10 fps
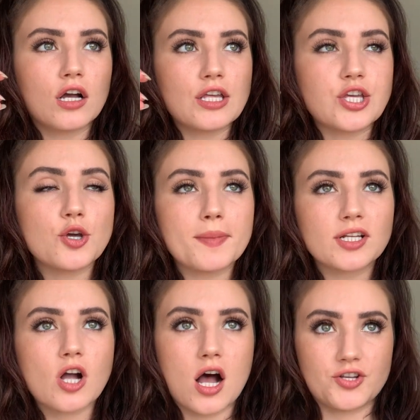human
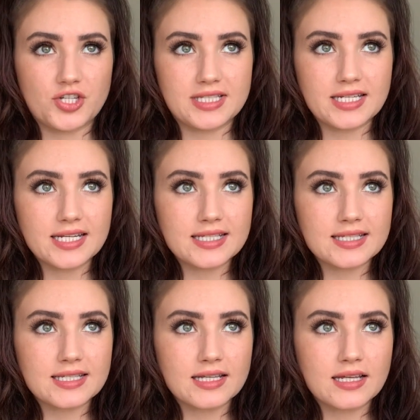
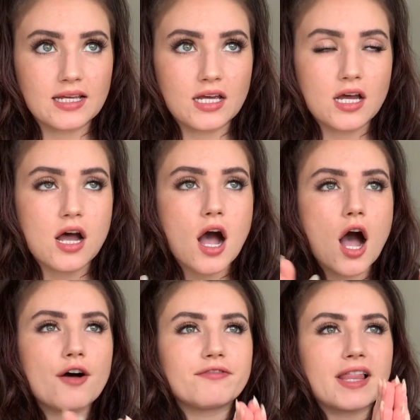consciousness
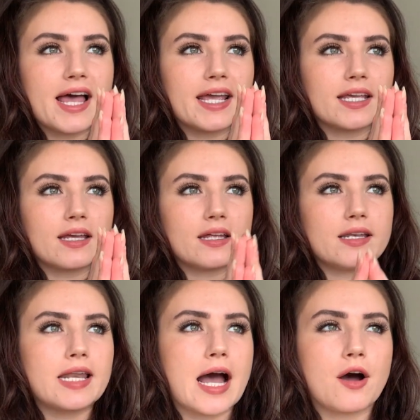of like,
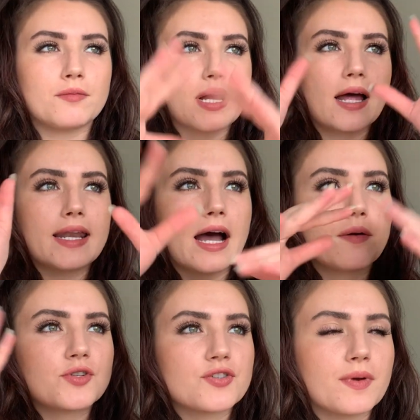now
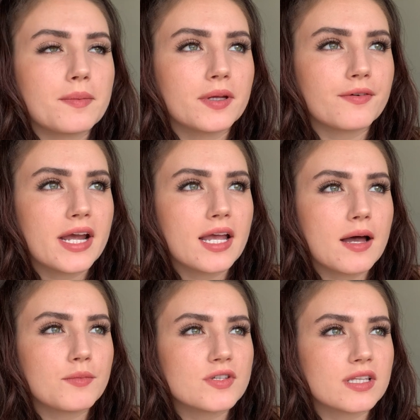I'm just rambling, right?
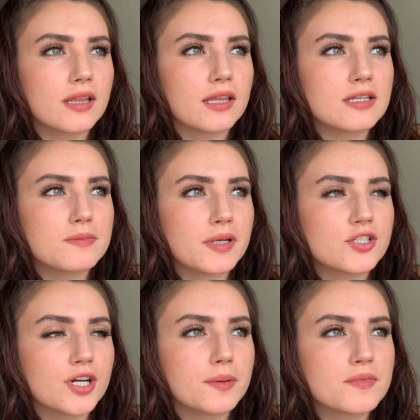I'm using like these big
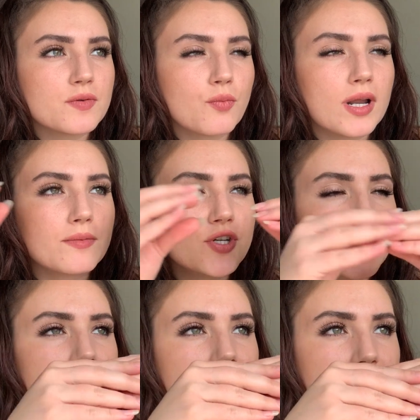terms. What I'm trying
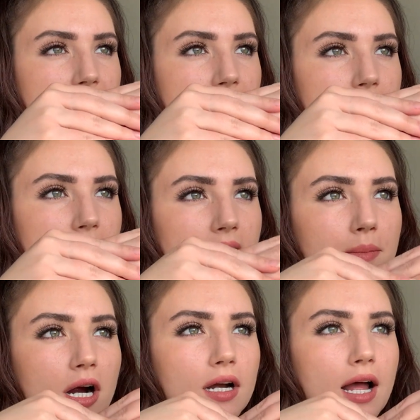to get at, and I'm
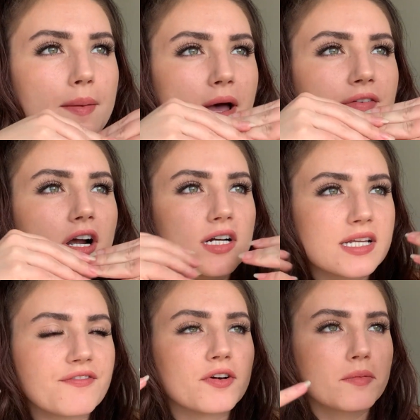having a hard
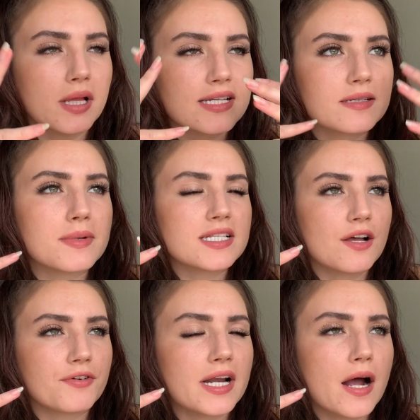time verbalizing
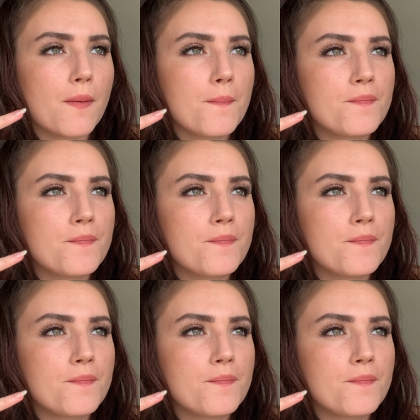myself right now.